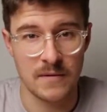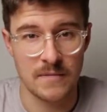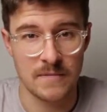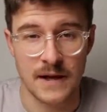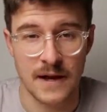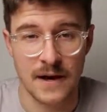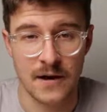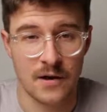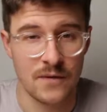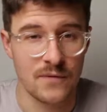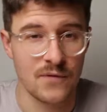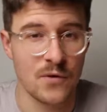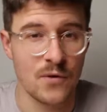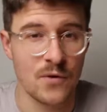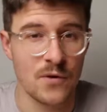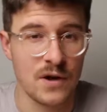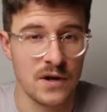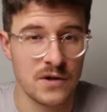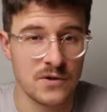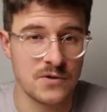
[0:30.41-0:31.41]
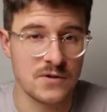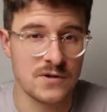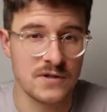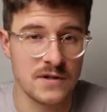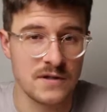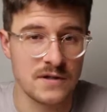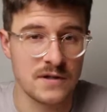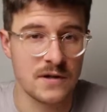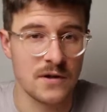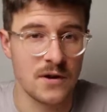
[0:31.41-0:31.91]
Now, if you're
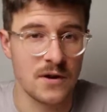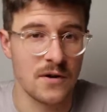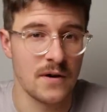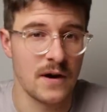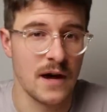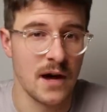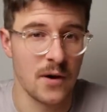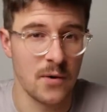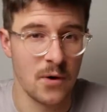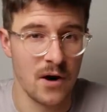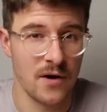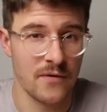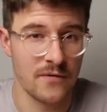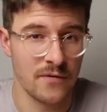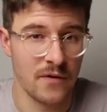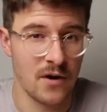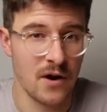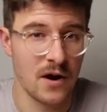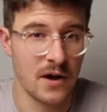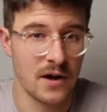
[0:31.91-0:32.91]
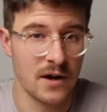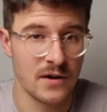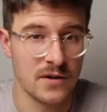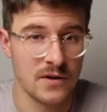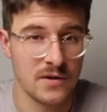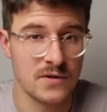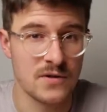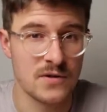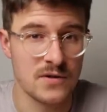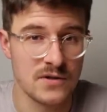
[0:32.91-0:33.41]
interested to know how I find
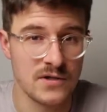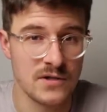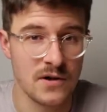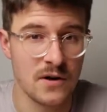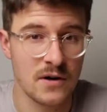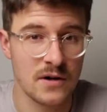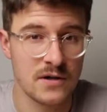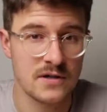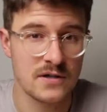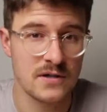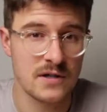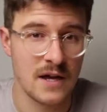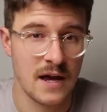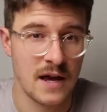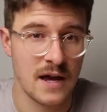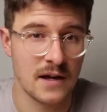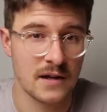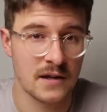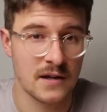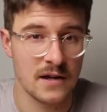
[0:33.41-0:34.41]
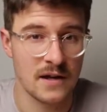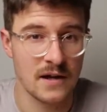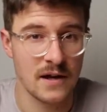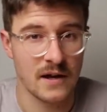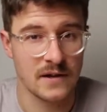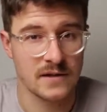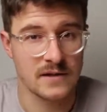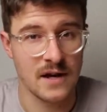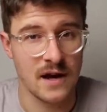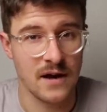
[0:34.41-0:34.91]
new stocks and
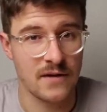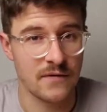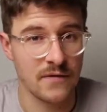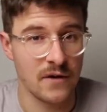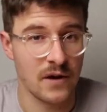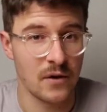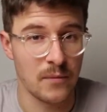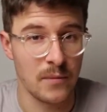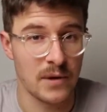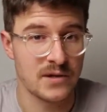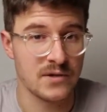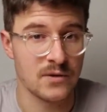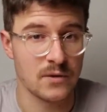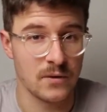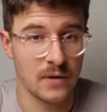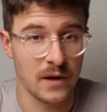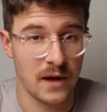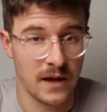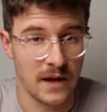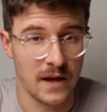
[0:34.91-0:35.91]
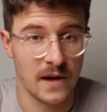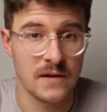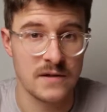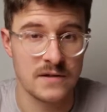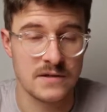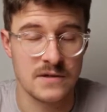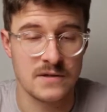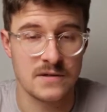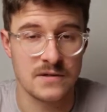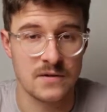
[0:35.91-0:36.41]
conduct a fundamental
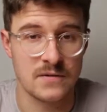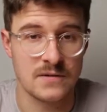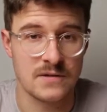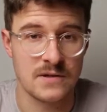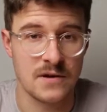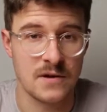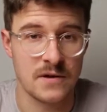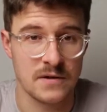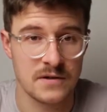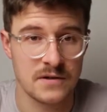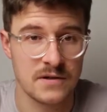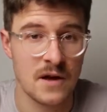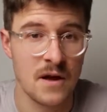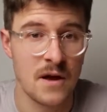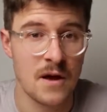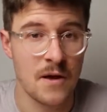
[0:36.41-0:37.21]
analysis on stocks,